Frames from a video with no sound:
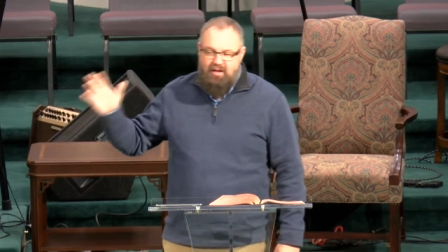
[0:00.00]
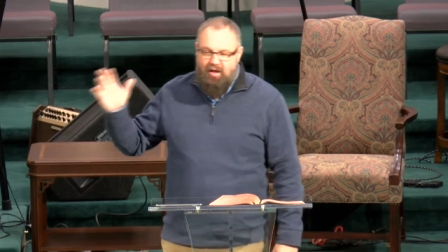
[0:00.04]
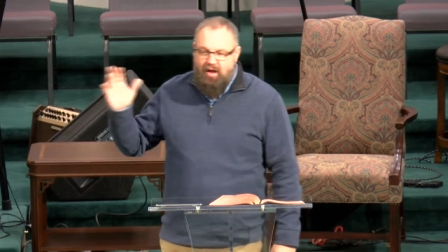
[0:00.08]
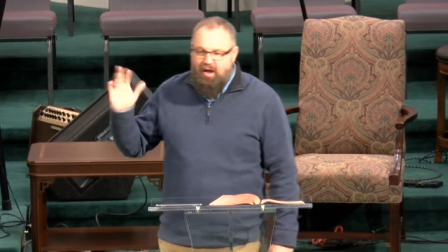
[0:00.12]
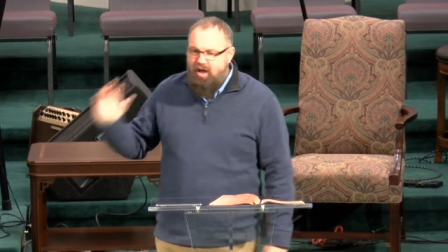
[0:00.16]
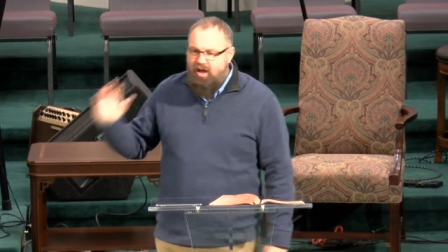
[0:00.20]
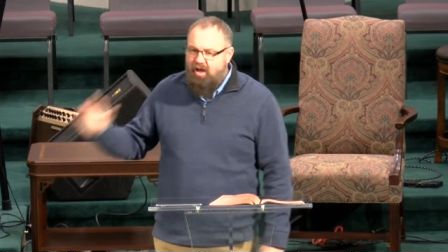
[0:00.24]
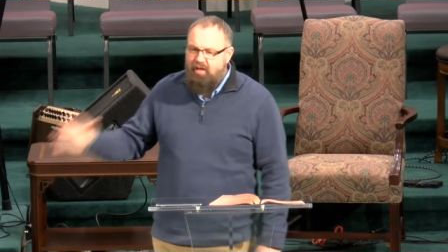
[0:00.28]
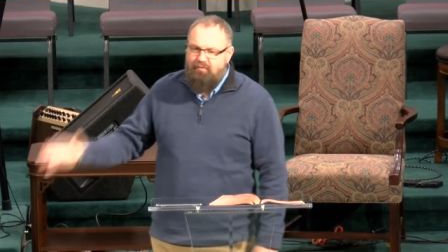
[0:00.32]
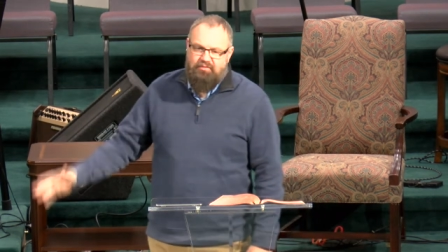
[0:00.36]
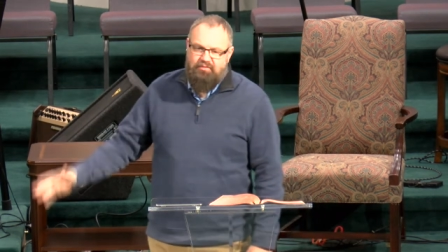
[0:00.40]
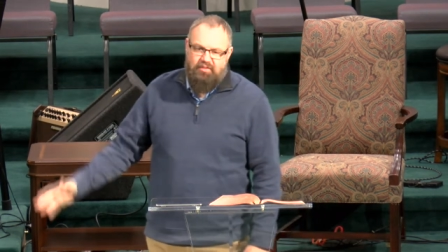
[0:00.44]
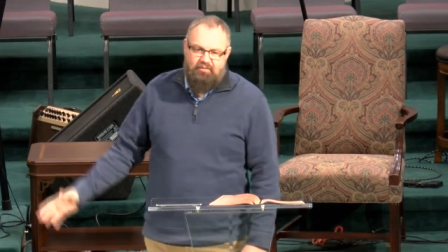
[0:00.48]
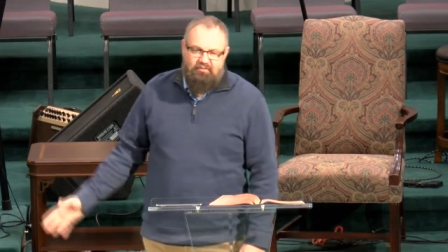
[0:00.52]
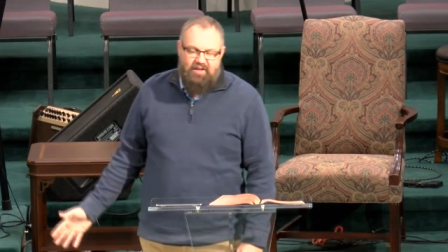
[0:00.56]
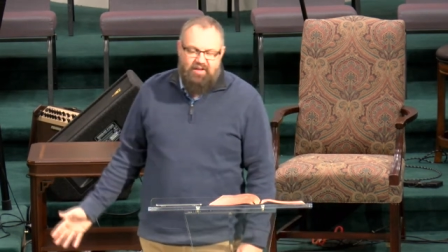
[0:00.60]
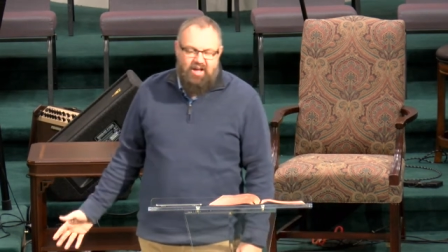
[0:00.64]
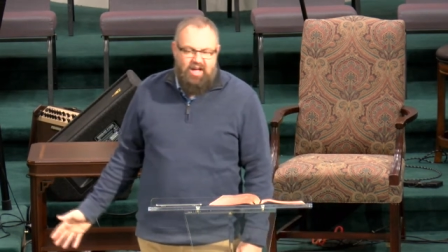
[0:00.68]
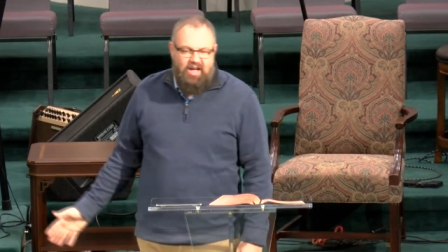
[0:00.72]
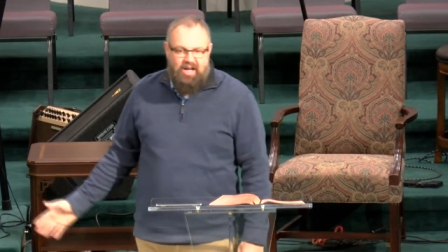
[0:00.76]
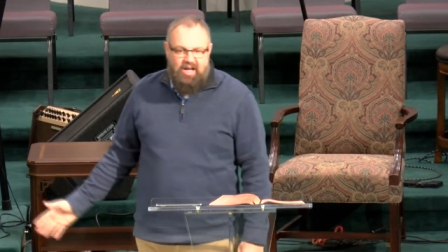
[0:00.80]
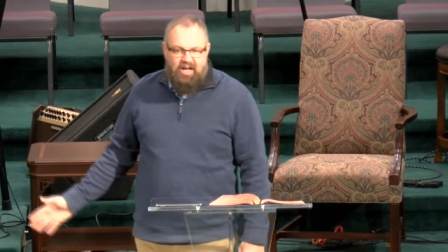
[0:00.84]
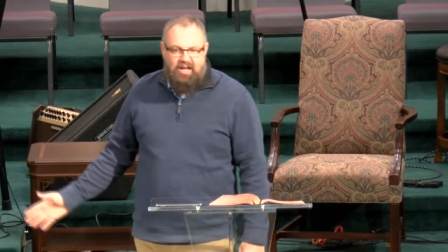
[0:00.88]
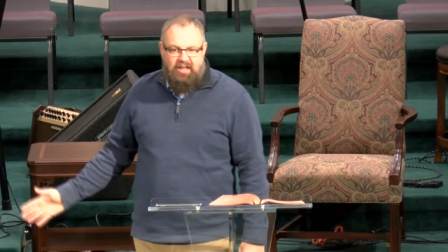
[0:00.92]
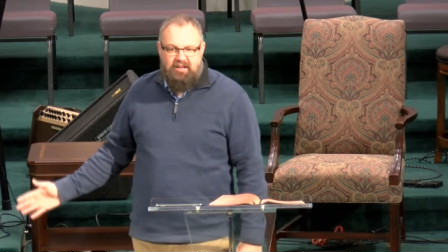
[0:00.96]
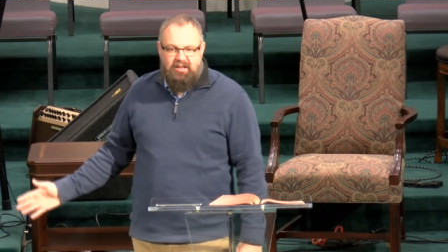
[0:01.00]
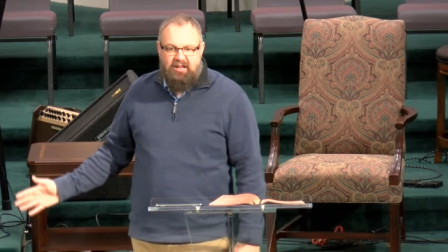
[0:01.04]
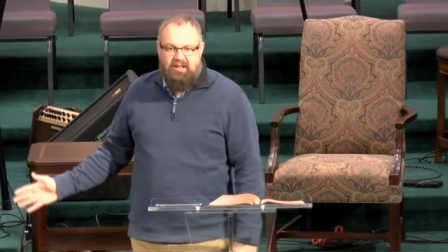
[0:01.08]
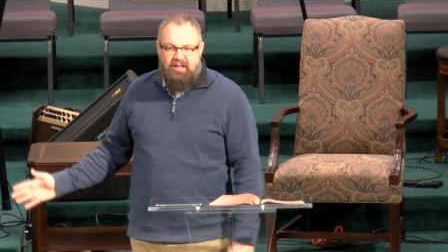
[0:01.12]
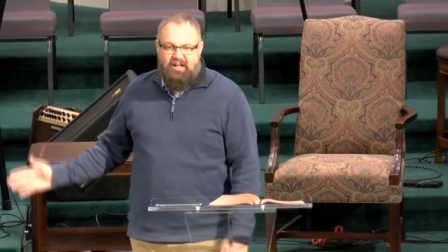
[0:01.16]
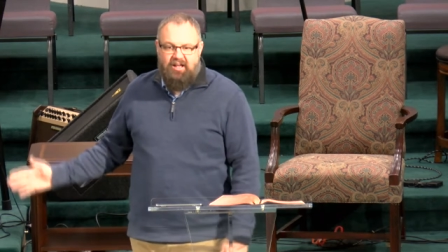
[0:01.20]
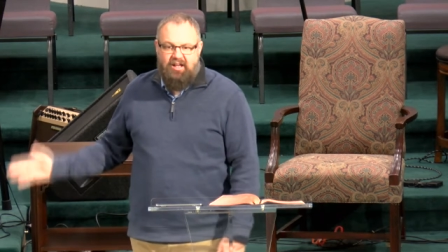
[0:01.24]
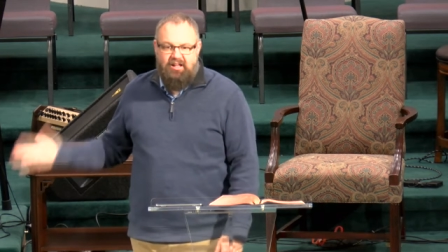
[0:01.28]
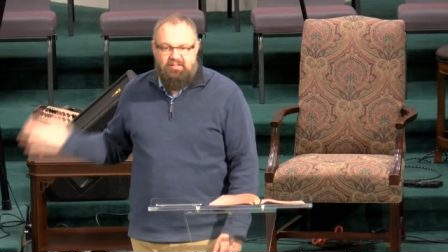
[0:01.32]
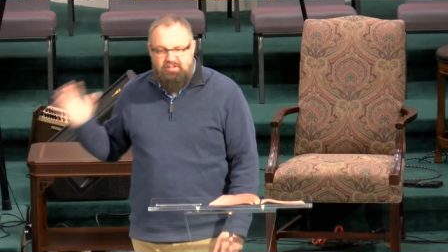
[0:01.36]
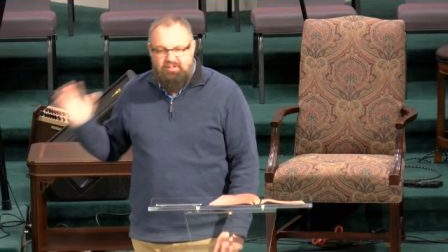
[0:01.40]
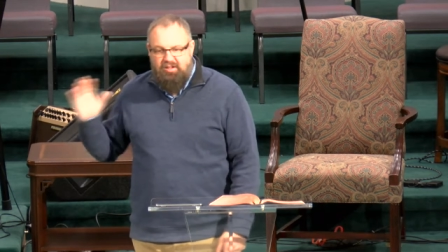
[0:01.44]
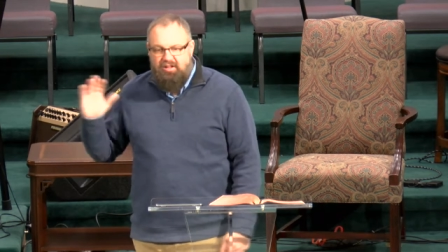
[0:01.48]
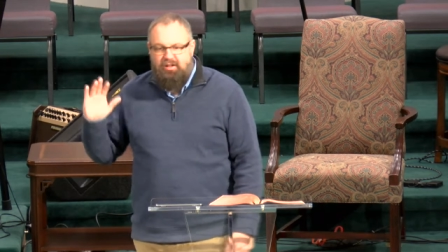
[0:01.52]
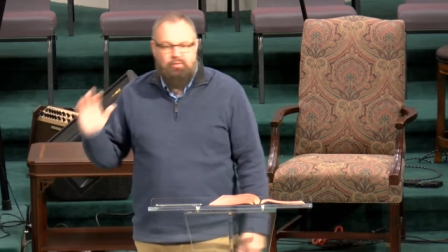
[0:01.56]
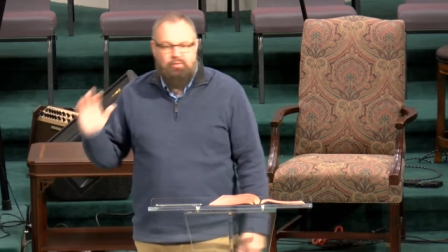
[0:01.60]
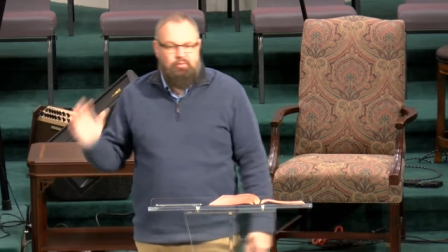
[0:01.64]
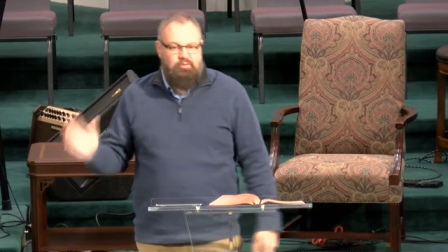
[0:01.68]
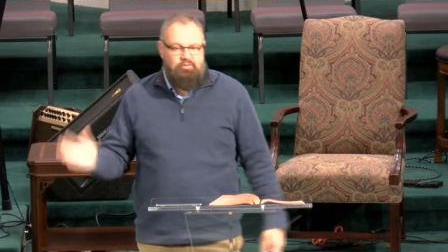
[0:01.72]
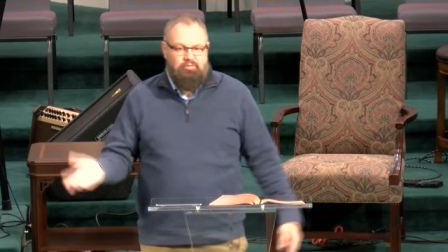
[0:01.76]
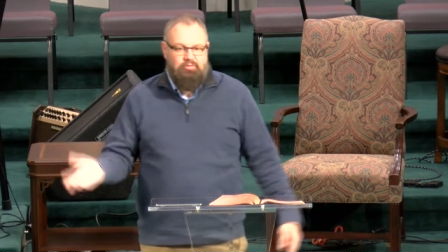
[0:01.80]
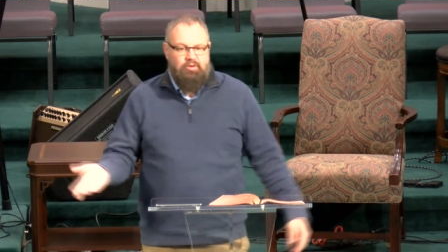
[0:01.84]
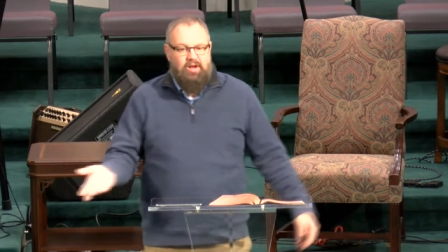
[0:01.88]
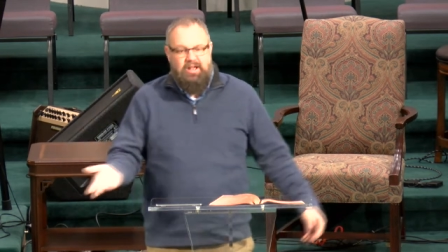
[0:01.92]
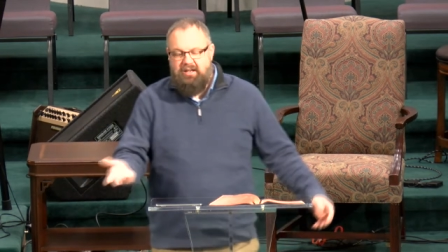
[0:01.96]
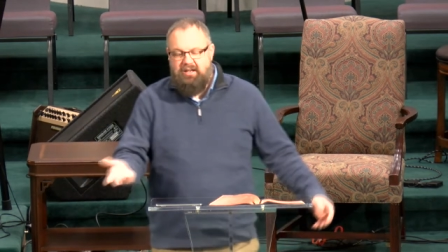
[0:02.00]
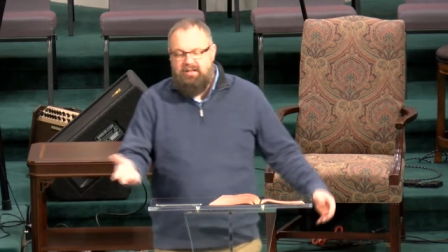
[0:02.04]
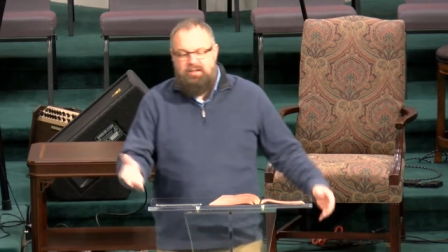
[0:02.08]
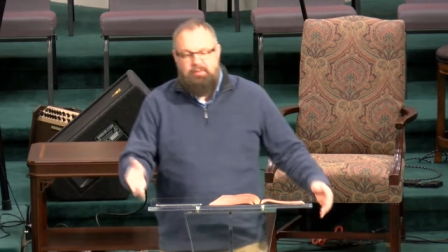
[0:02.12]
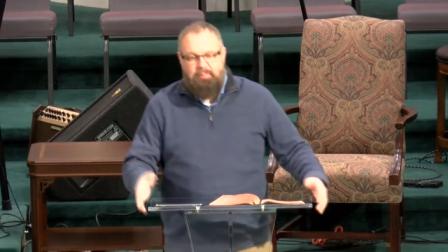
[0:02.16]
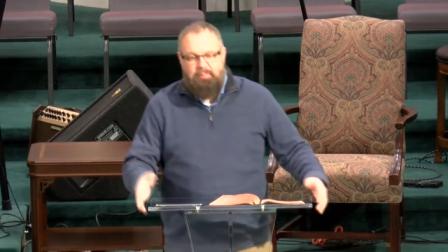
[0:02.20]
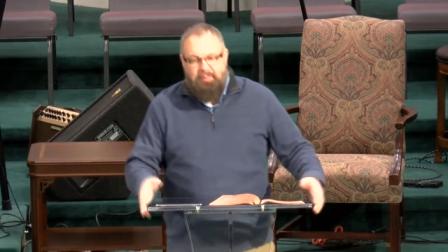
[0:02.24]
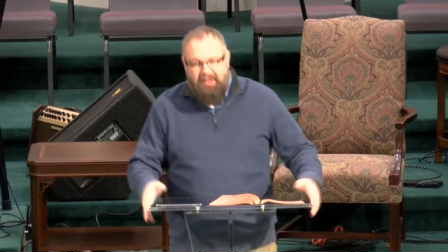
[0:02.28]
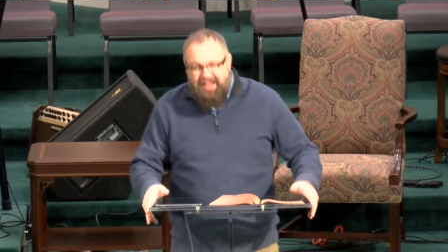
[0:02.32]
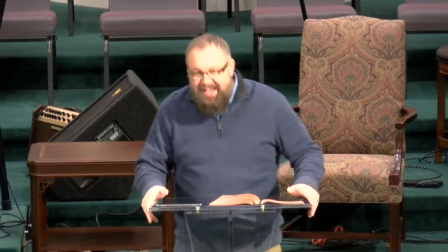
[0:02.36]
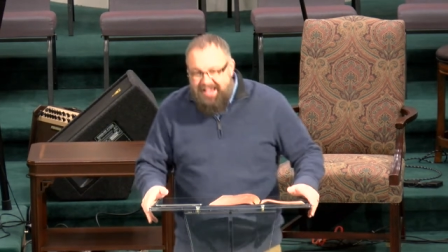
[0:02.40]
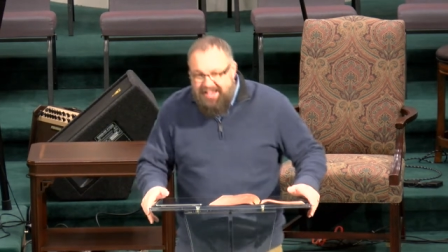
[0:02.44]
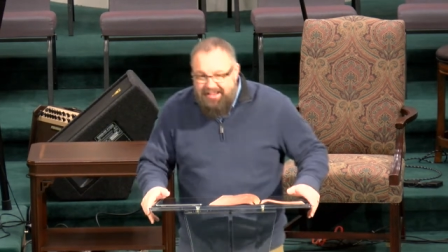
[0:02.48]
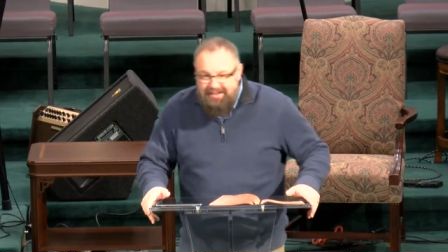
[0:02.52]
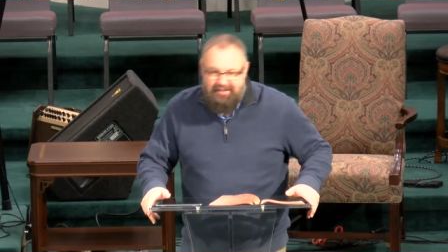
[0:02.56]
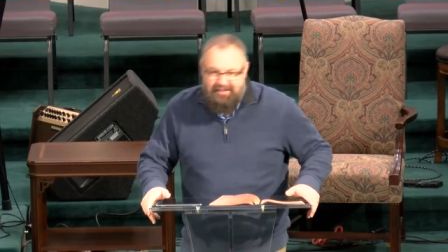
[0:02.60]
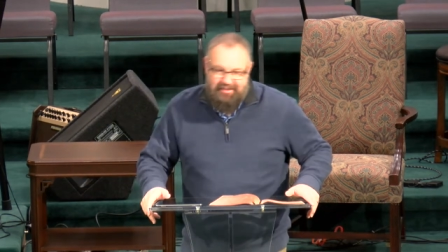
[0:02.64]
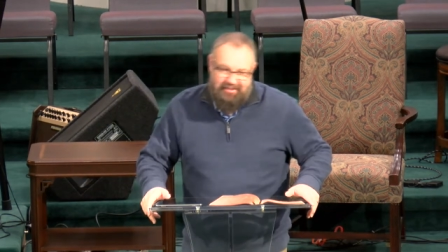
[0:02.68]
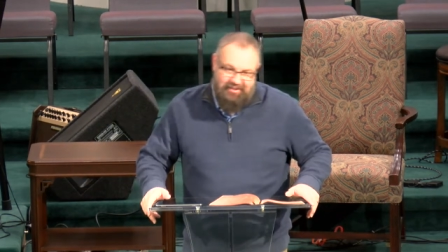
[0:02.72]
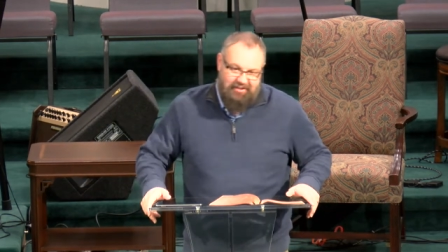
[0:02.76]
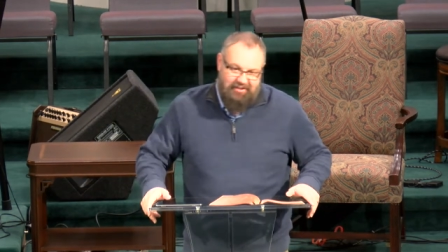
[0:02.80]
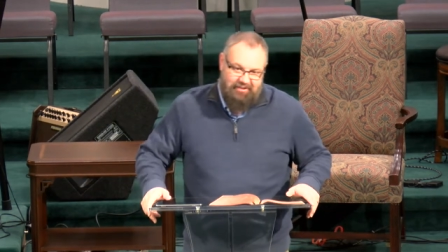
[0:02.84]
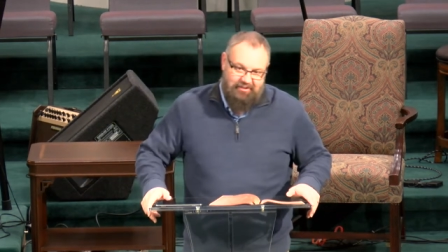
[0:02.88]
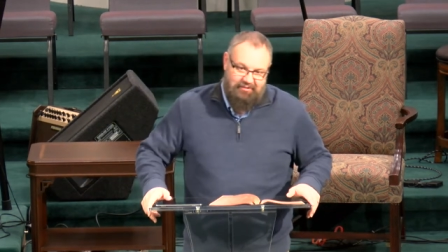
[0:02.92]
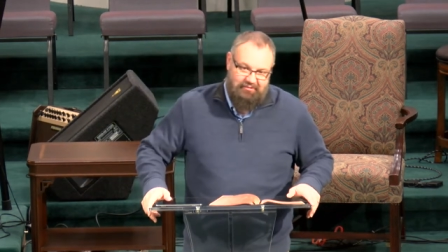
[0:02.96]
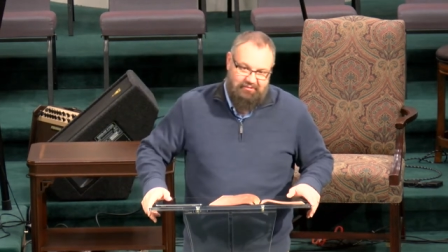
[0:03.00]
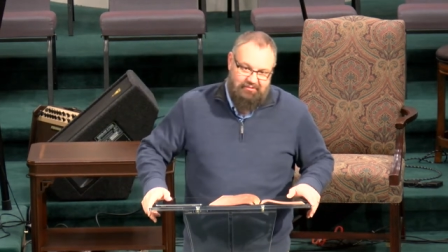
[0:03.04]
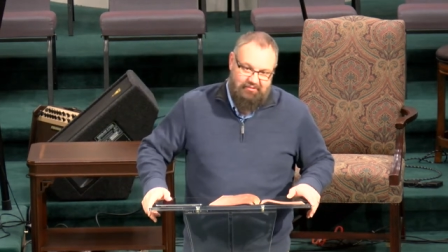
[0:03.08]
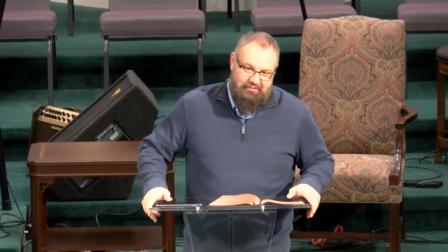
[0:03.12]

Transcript: off the vine until it was ready to plant again.